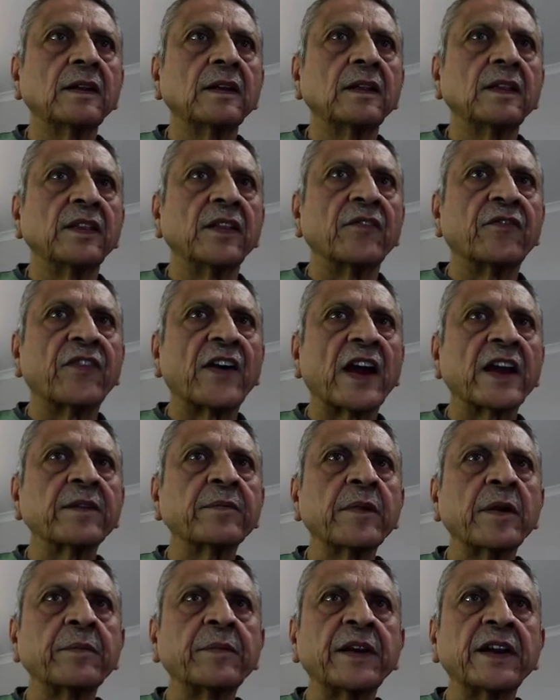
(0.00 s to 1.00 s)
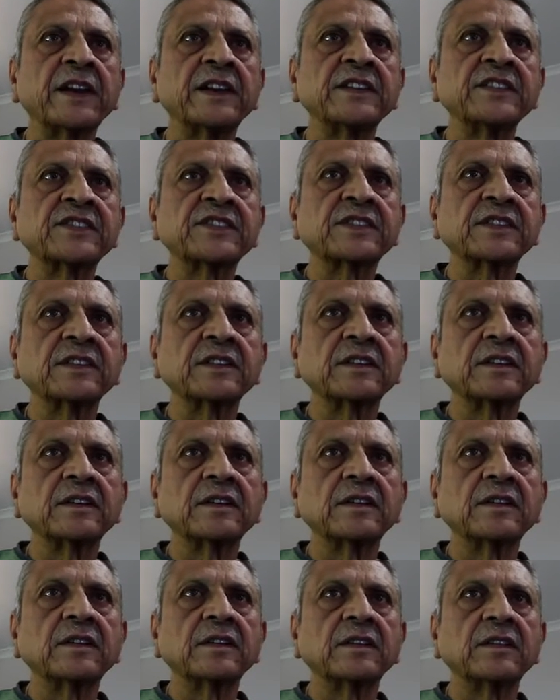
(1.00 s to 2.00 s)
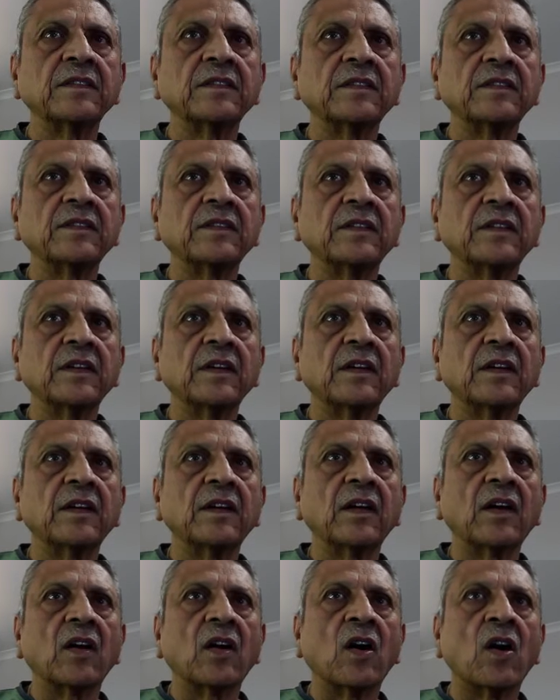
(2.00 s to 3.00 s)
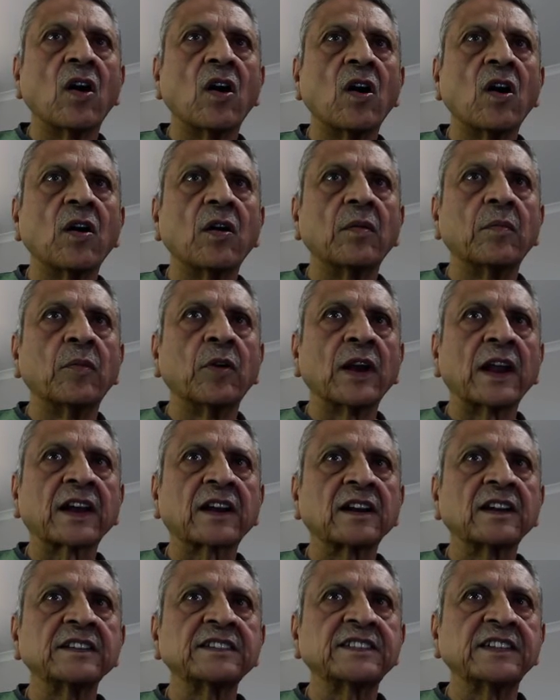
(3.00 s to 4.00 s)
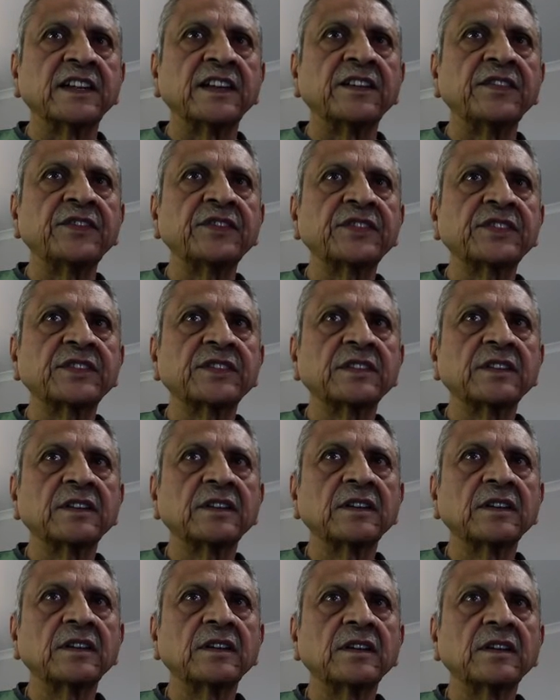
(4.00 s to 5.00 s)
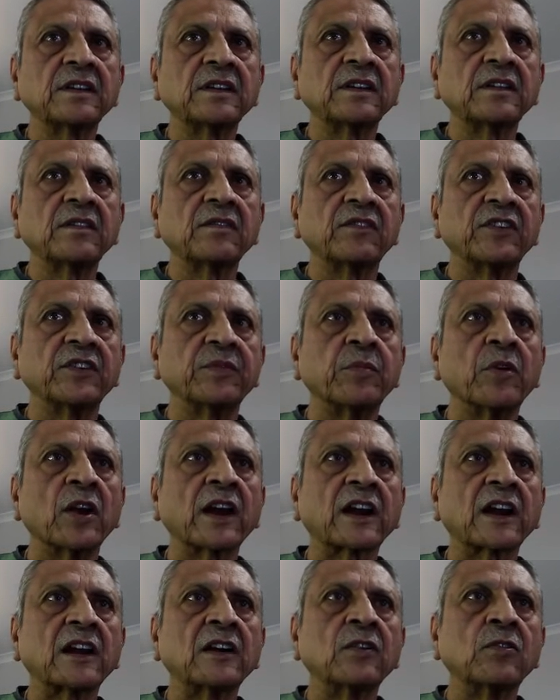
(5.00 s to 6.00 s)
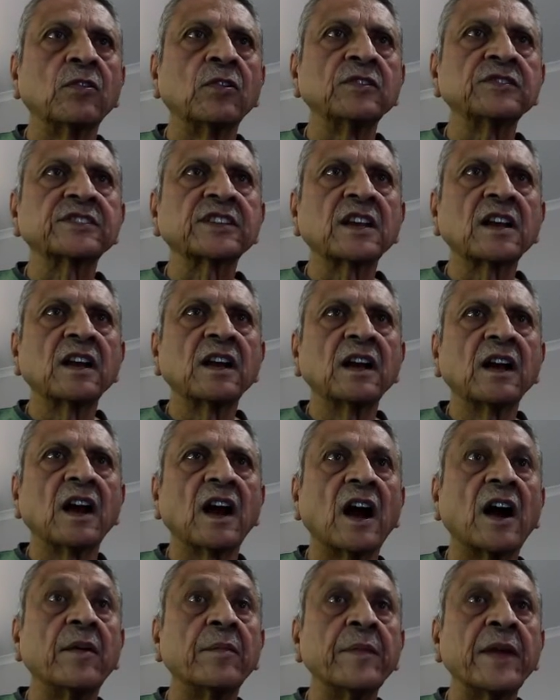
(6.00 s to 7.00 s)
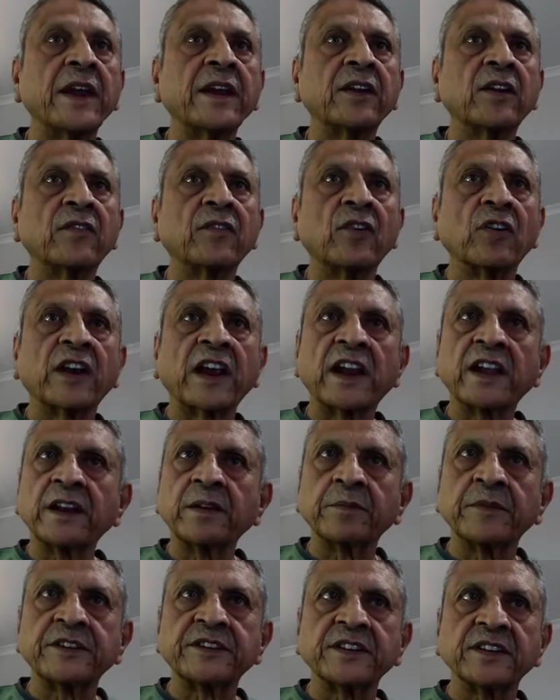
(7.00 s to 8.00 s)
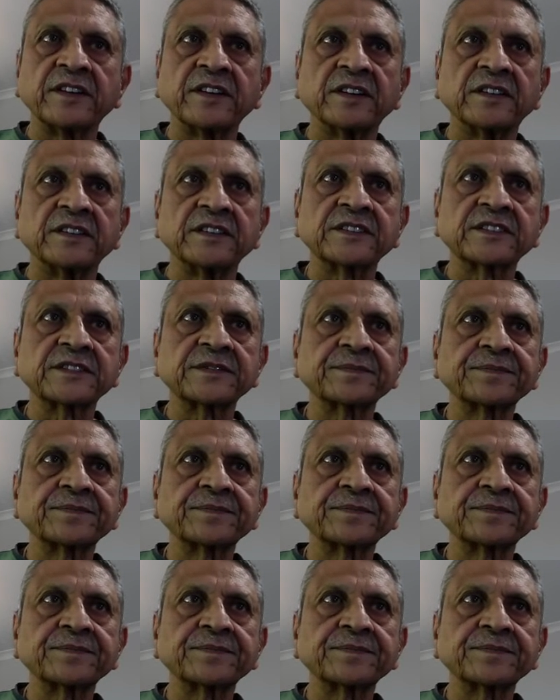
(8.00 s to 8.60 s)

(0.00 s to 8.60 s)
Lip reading: The fine membranes or molecular sieves with molecular holes are made of organic materials.